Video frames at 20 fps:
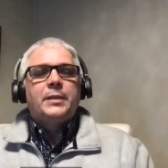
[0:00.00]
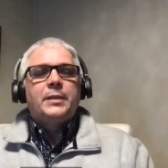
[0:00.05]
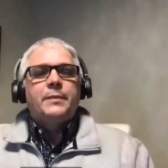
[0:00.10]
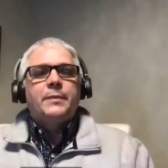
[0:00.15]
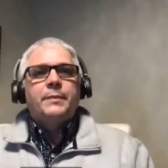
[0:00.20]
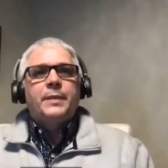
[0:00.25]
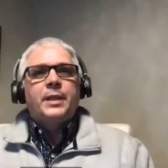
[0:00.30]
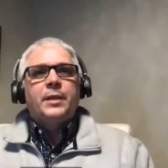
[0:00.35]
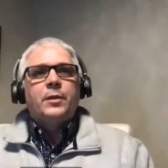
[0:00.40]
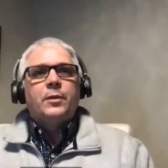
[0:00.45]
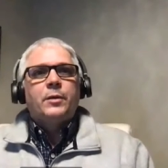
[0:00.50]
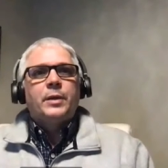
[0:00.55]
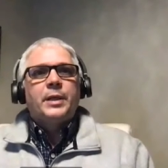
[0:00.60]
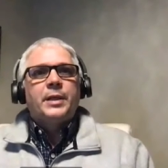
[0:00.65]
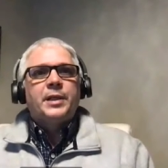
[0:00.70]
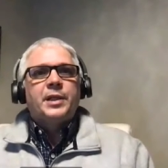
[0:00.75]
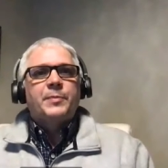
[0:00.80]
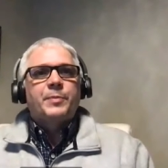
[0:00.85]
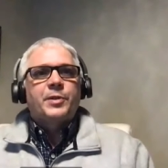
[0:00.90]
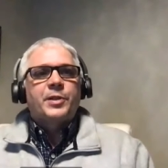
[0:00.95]
you know, in
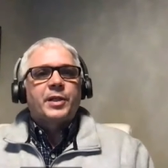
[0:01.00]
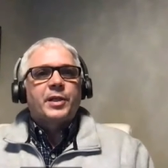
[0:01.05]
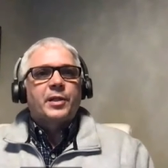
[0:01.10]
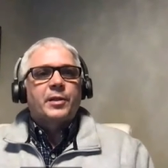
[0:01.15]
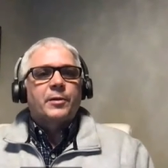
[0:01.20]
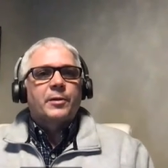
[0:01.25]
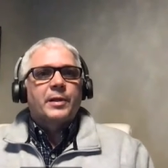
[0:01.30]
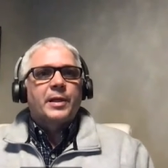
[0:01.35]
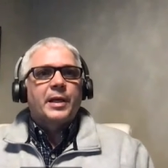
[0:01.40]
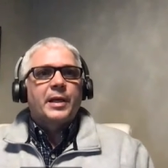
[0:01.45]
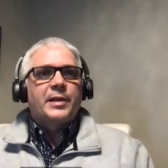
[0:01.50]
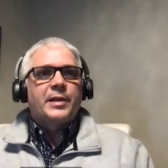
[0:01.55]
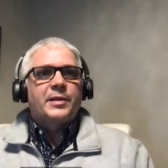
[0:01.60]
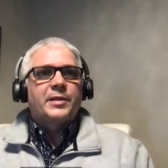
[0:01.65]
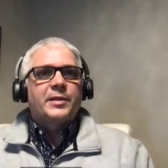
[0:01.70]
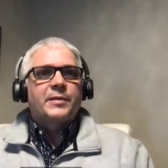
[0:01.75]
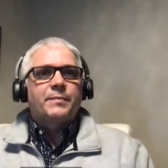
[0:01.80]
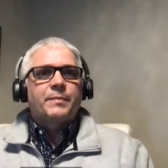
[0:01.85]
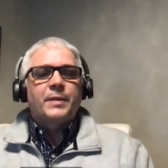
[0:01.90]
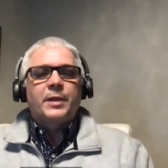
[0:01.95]
this particular
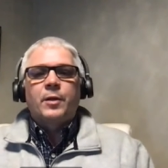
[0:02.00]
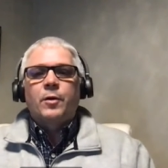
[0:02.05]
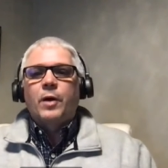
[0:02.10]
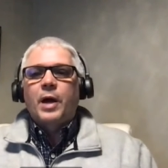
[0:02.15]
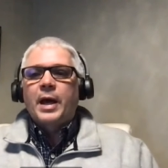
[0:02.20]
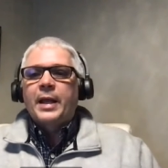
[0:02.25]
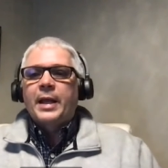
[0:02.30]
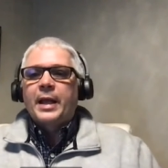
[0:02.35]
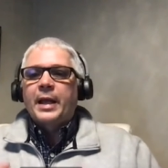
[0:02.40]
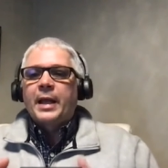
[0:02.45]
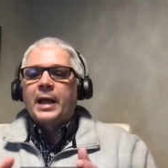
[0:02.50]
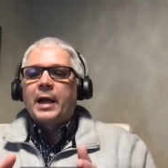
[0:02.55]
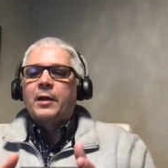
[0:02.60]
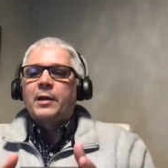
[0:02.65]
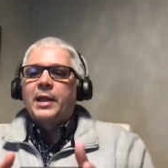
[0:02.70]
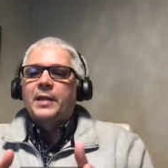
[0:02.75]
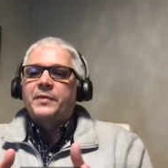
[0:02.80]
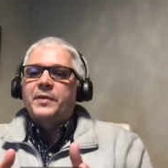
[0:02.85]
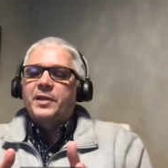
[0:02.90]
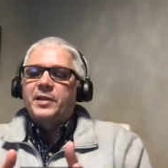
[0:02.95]
case, you know, and I'll
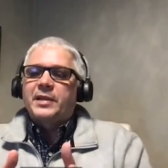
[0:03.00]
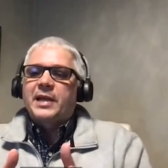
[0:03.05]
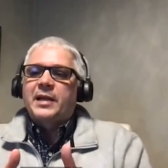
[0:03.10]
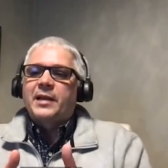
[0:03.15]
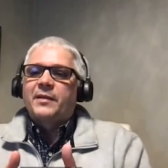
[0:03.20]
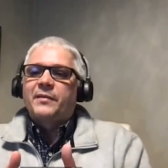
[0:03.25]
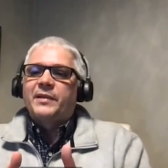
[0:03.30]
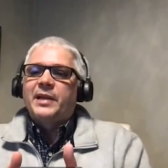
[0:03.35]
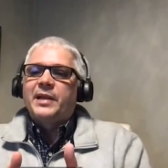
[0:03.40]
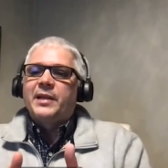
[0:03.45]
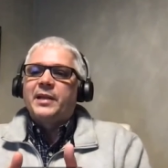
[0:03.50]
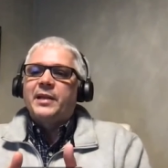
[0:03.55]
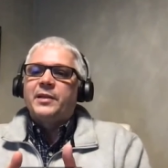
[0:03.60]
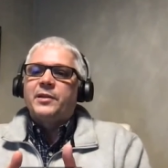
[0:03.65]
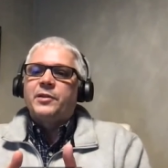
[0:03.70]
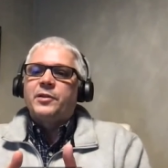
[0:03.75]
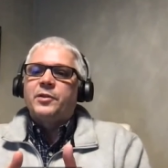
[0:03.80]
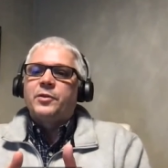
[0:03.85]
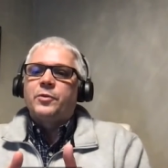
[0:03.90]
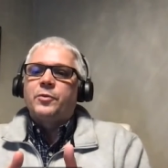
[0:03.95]
let this kind of lead
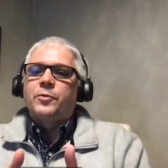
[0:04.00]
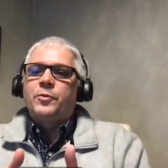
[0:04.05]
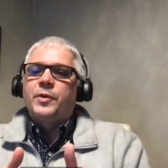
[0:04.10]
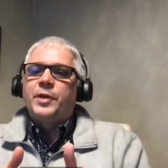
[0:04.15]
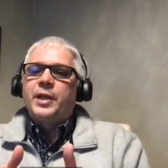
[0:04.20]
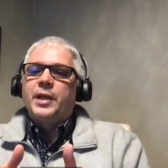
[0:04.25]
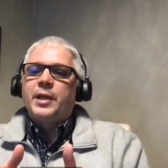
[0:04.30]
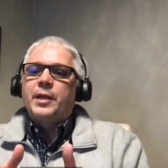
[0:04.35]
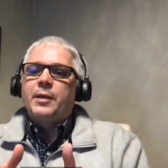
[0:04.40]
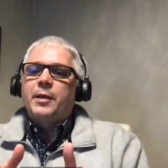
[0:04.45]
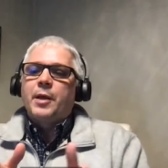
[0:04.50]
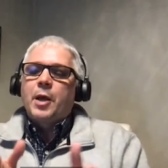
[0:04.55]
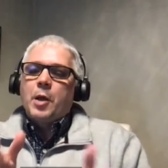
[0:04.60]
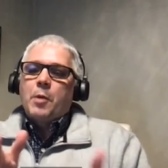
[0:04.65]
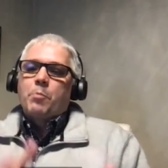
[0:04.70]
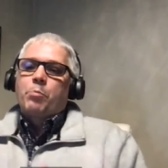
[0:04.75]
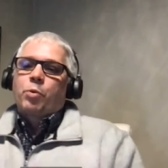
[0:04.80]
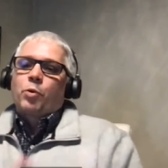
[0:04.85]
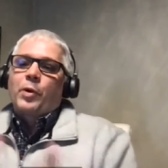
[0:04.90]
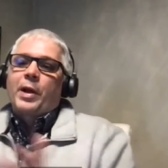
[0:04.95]
into the
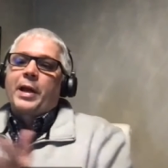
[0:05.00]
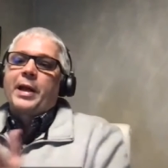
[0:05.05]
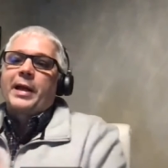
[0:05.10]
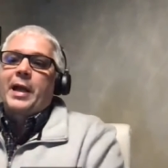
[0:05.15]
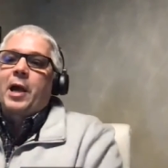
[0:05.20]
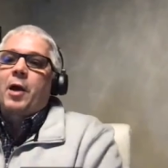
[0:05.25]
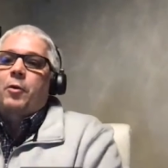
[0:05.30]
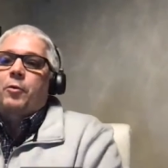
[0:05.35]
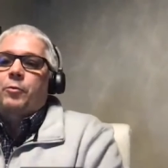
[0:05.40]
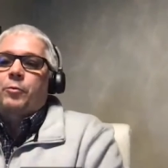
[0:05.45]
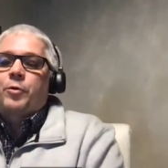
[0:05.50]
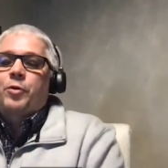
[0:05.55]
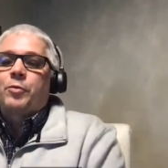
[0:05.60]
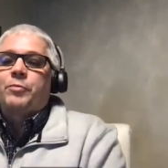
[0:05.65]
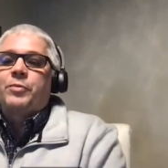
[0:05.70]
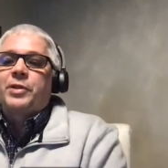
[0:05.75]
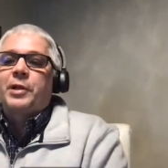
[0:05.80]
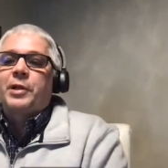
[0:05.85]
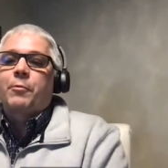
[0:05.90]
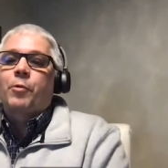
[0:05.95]
breakout
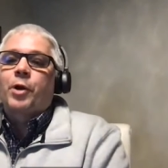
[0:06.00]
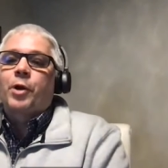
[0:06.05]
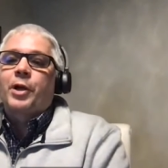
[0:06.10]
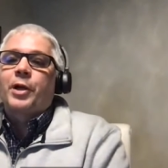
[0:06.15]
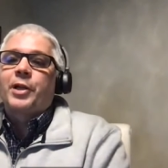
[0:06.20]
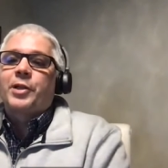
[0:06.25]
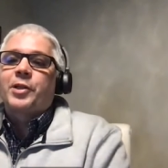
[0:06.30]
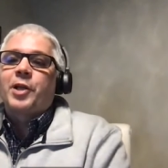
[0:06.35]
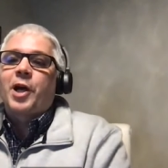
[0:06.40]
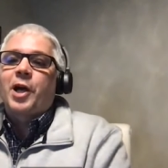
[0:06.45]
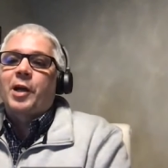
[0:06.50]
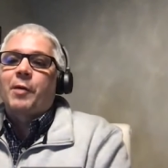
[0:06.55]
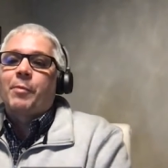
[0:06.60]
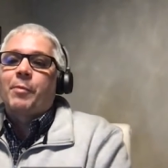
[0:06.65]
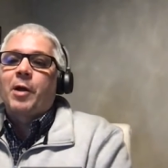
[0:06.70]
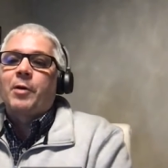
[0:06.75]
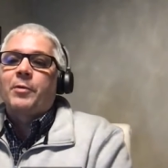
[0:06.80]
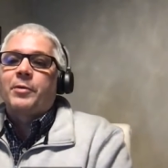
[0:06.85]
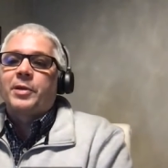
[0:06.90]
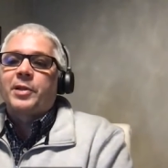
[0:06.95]
rooms that we're going to talk
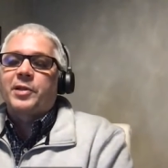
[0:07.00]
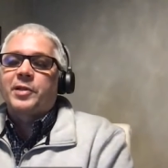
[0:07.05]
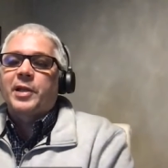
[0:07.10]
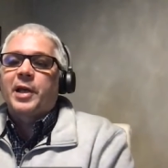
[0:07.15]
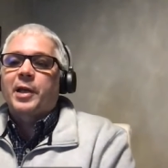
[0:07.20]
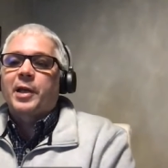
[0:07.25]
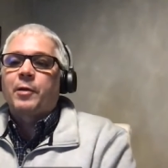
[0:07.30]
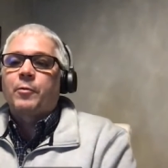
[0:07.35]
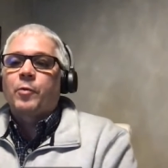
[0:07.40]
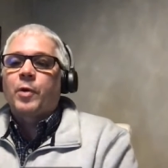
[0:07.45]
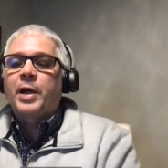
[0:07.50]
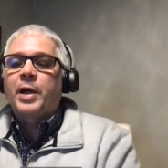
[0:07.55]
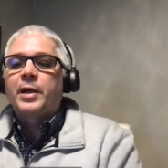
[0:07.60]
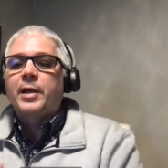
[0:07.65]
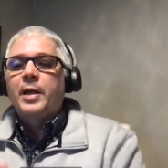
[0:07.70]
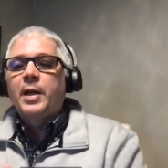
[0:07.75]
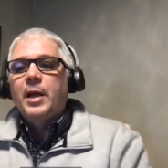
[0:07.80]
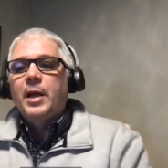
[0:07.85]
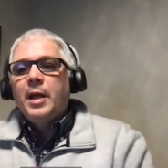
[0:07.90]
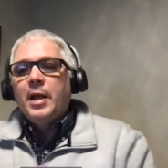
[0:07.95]
about in a second, right?
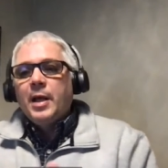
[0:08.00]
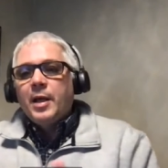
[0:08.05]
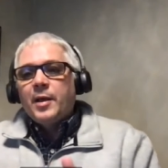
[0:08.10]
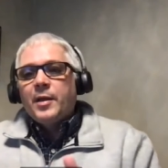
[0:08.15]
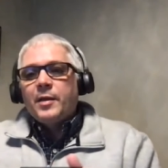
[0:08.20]
Absolutely.